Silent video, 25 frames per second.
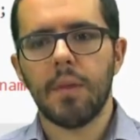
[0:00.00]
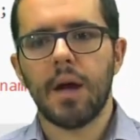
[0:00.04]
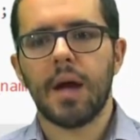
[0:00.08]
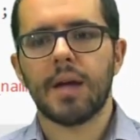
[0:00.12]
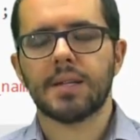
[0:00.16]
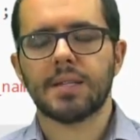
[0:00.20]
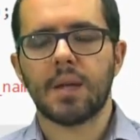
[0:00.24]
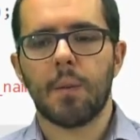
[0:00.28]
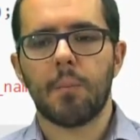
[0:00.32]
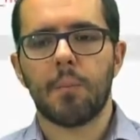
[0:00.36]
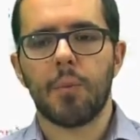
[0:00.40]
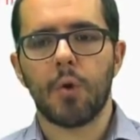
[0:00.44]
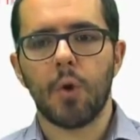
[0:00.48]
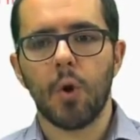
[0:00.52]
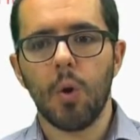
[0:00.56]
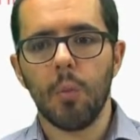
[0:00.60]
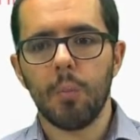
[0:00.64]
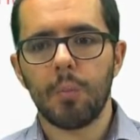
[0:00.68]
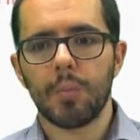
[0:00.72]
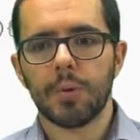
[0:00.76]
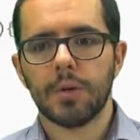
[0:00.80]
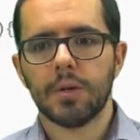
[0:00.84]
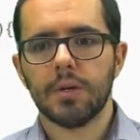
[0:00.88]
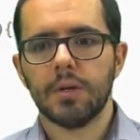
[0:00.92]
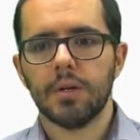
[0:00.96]
as a
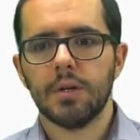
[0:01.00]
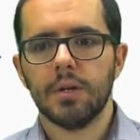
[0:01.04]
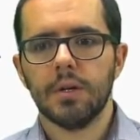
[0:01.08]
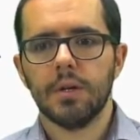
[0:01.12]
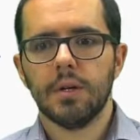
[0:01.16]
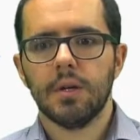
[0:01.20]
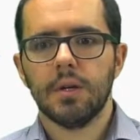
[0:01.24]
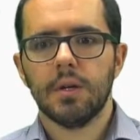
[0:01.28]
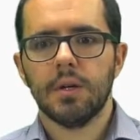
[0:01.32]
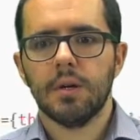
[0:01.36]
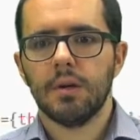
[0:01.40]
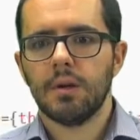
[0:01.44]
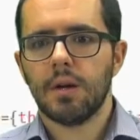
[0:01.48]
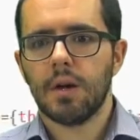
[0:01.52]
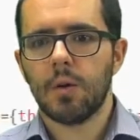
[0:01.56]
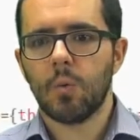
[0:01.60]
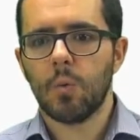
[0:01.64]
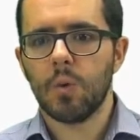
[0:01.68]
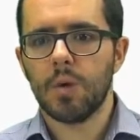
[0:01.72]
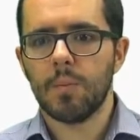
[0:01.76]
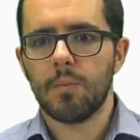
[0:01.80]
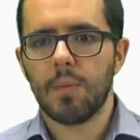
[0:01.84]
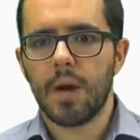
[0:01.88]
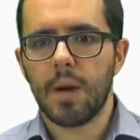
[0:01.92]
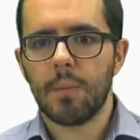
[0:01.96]
prop, and we
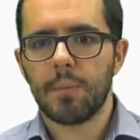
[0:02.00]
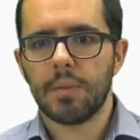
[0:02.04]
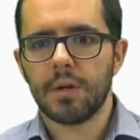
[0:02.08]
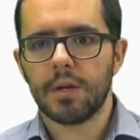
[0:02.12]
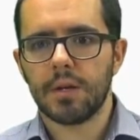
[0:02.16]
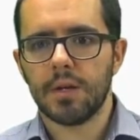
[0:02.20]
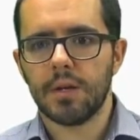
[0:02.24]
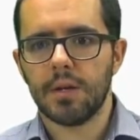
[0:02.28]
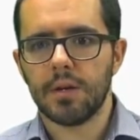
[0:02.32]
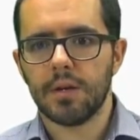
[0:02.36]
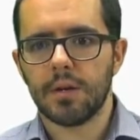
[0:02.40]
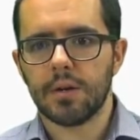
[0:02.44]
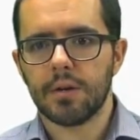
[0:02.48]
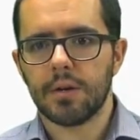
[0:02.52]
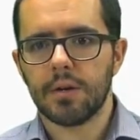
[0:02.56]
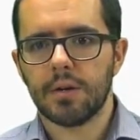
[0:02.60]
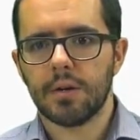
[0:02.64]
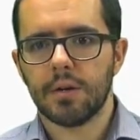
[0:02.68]
map here.